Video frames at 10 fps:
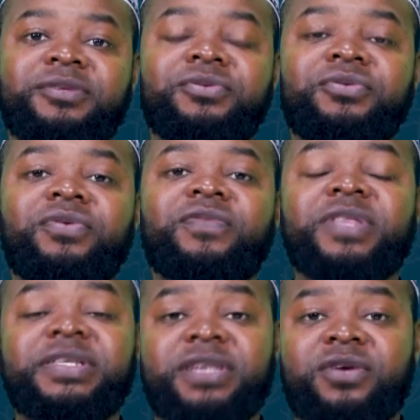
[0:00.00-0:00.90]
to do
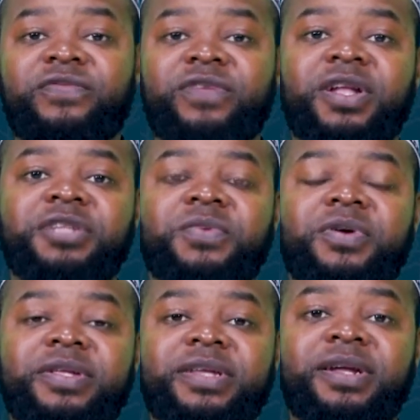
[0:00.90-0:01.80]
for the sake of Allah
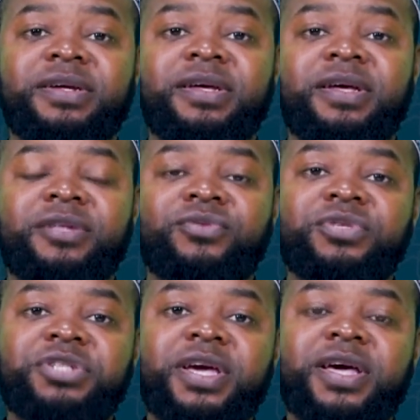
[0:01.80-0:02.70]
subhanahu wa ta'ala,
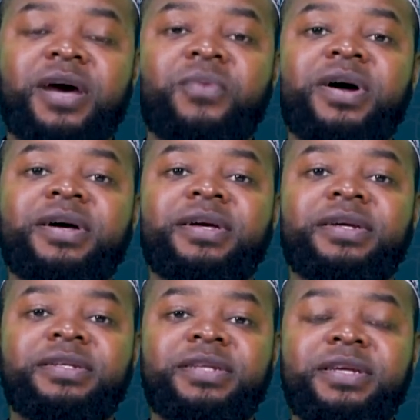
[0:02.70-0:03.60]
to check our
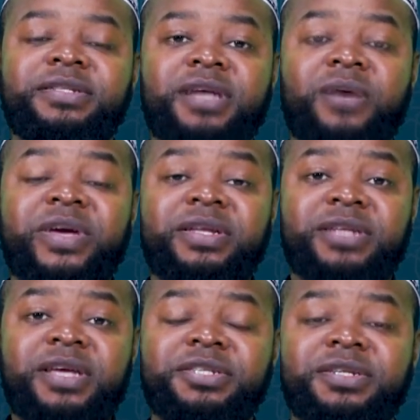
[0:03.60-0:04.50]
deeds, our
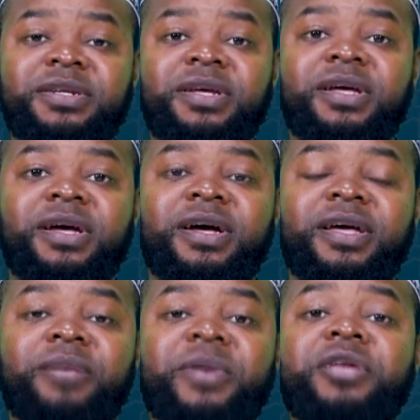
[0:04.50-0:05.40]
intention.
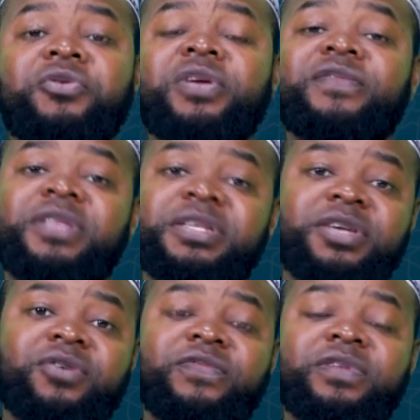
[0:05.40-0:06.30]
Am I doing for the
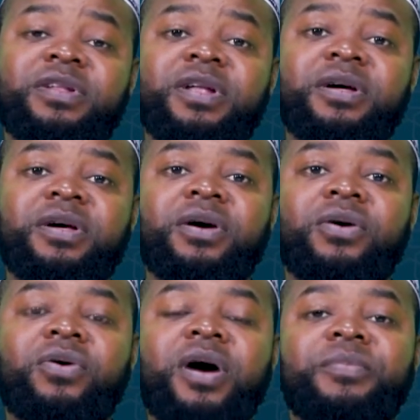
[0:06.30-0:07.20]
sake of Allah
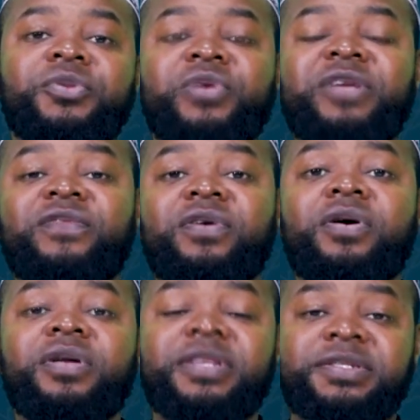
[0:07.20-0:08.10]
or I'm doing
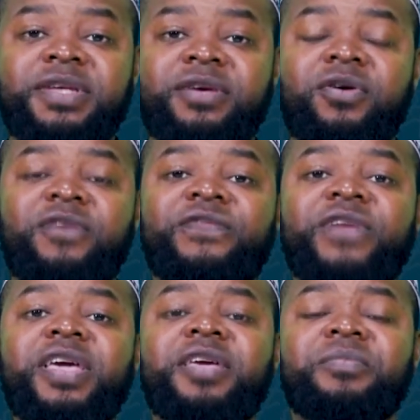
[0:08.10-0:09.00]
for the sake of
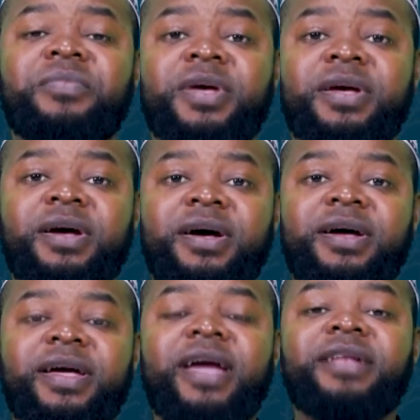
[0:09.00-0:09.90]
fame
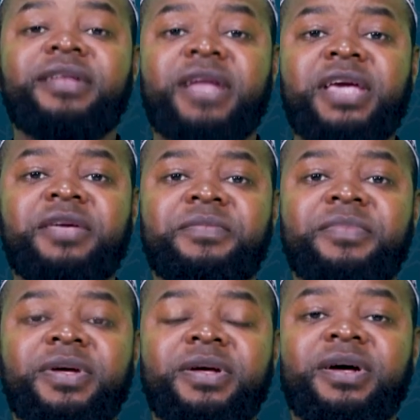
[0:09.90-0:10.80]
and
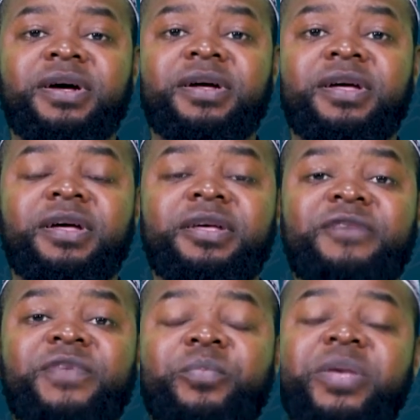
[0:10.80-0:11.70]
name?
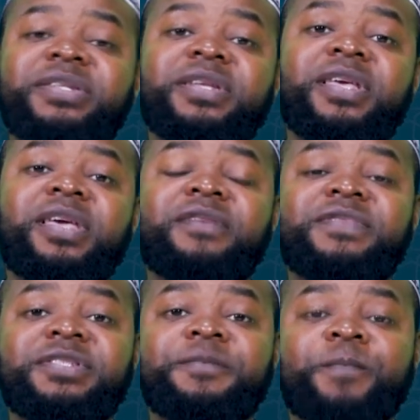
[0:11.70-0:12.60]
If a person
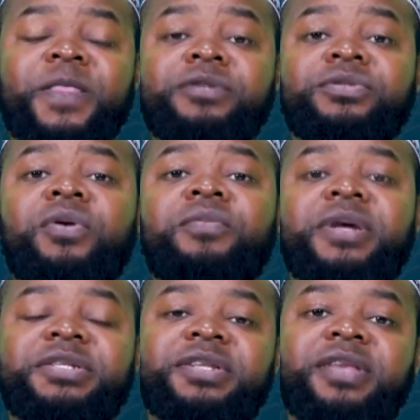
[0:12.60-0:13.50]
gives so
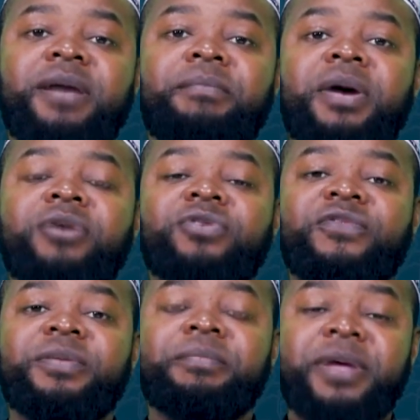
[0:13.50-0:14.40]
much, the amount
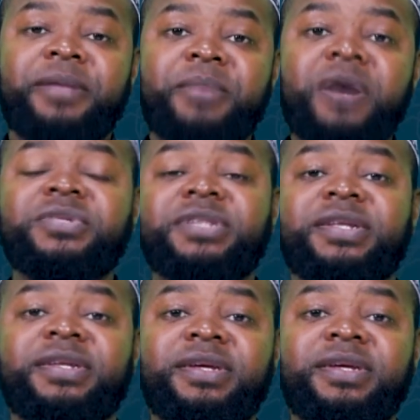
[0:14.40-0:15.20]
of a mountain,